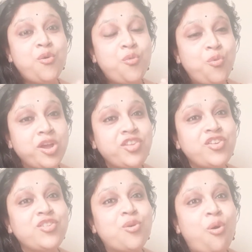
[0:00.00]
which
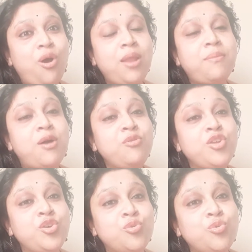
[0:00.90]
is all about
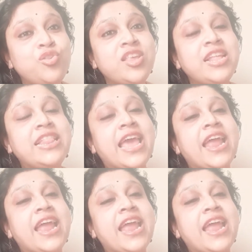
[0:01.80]
using the